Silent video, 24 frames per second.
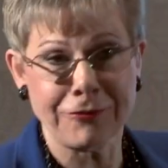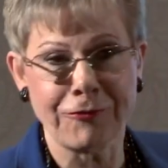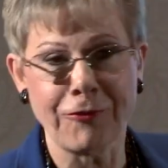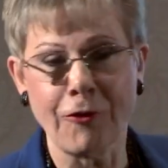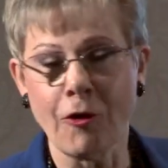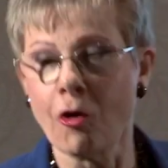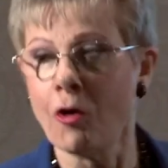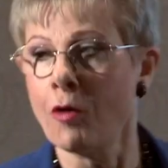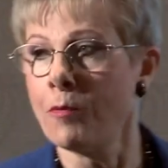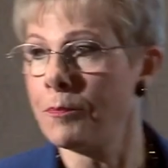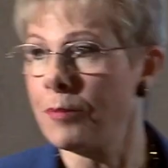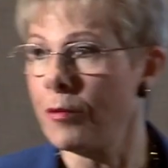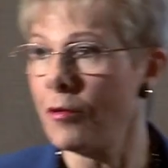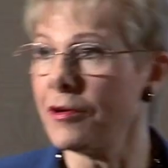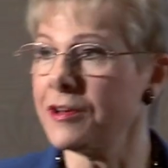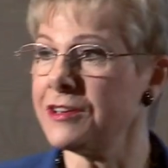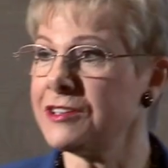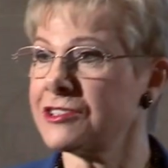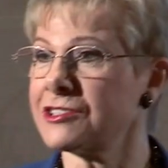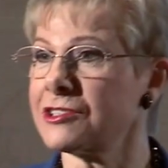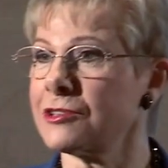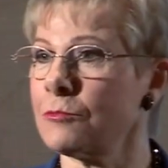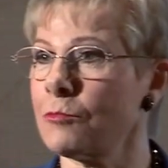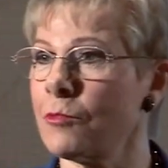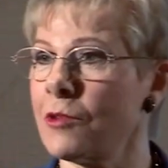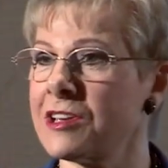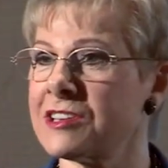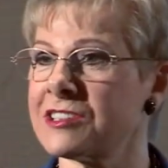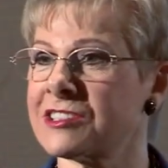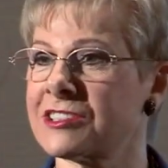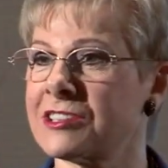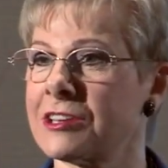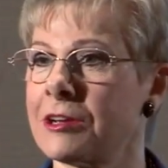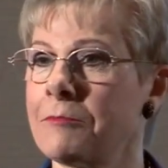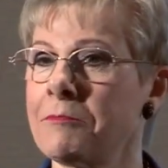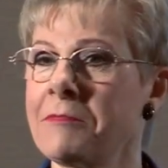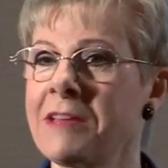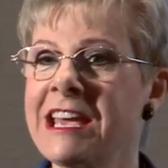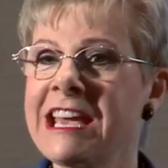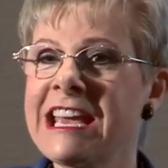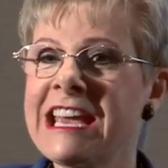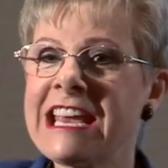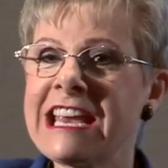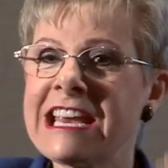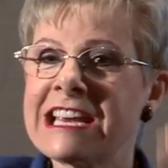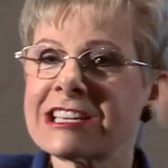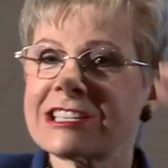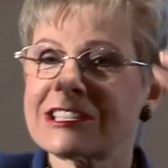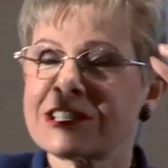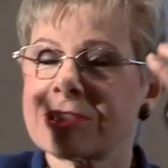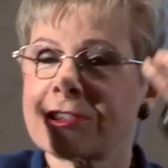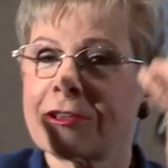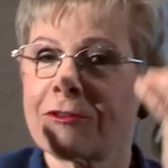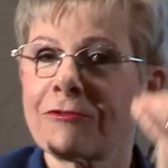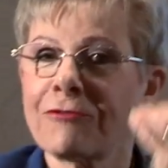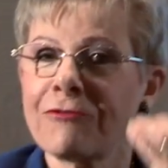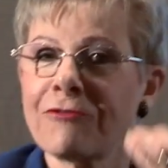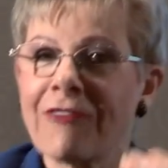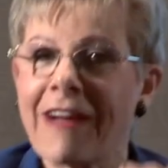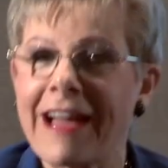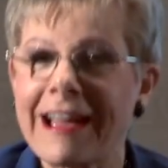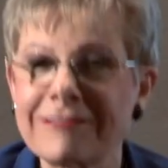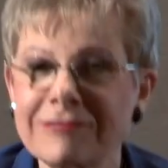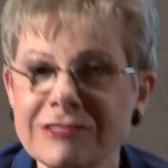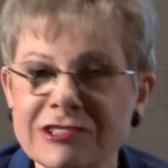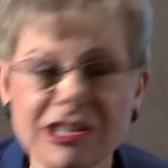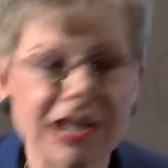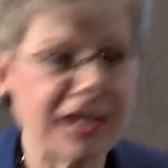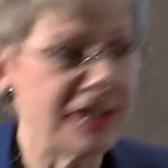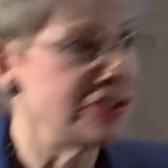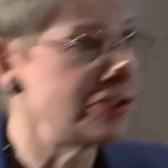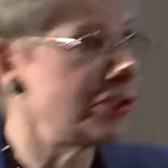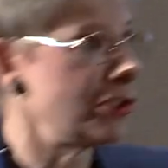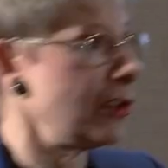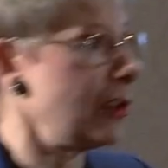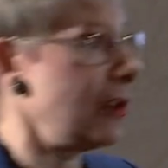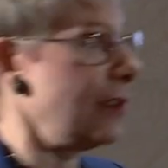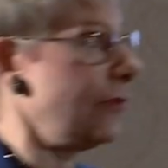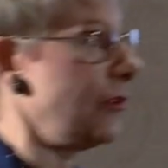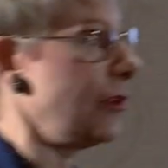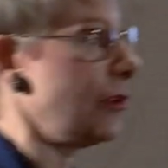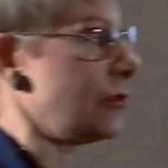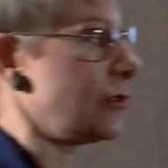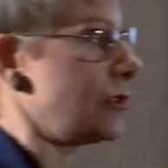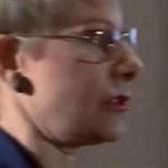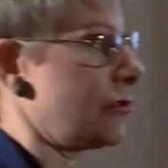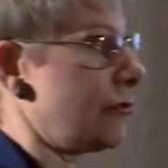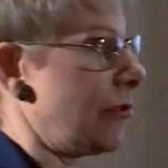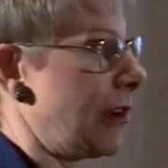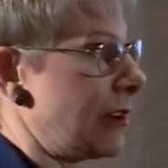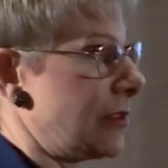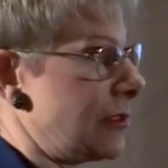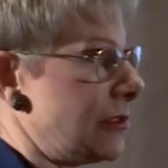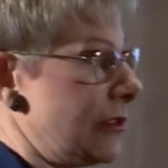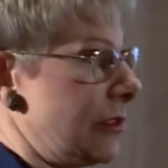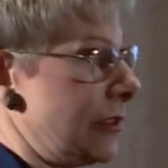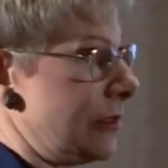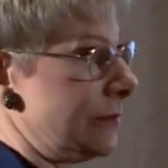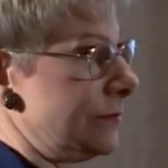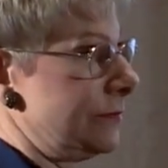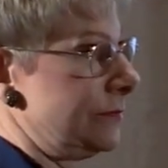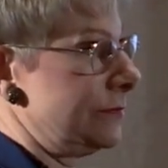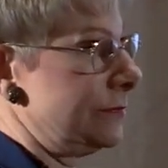four points of wisdom is the foundation of your structure.